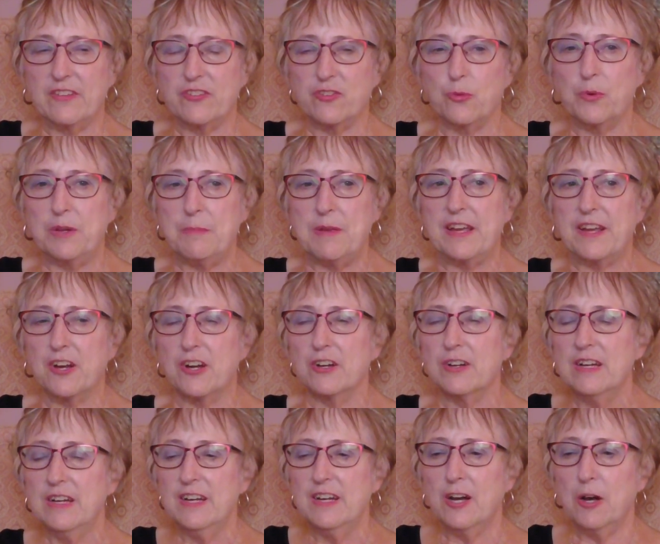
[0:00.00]
So we make our
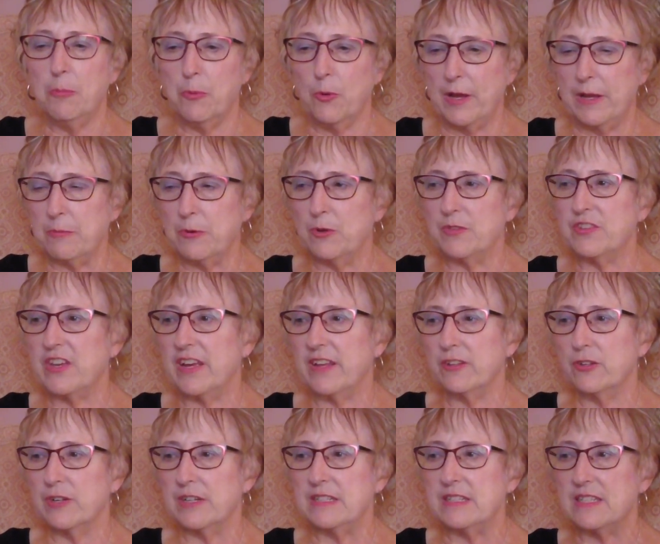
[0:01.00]
appointment with
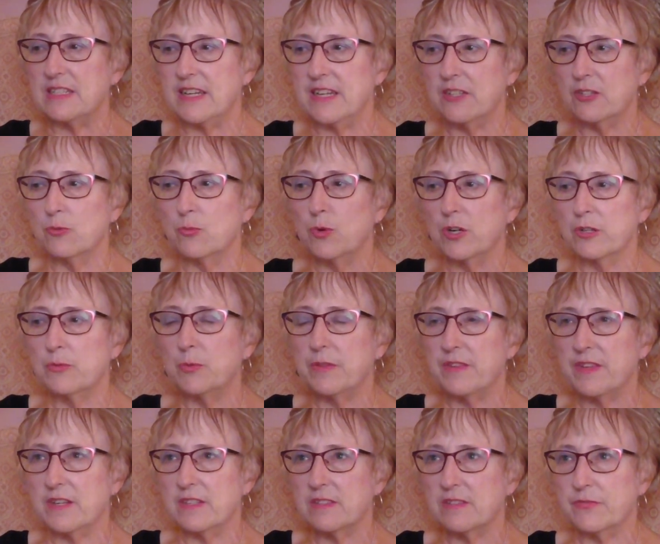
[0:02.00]
Taylor, and Taylor worked with
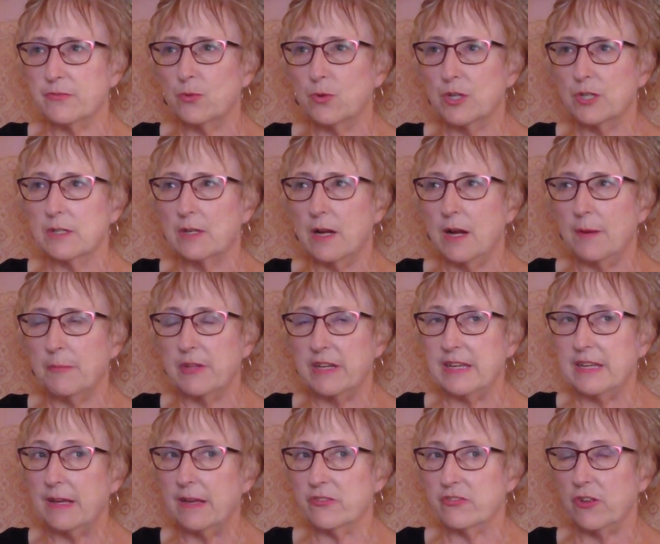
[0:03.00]
us for, I'm going
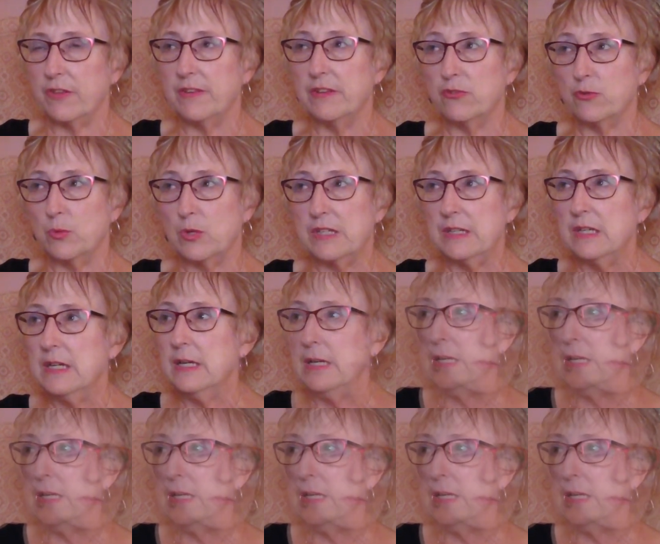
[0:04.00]
to guess on this one,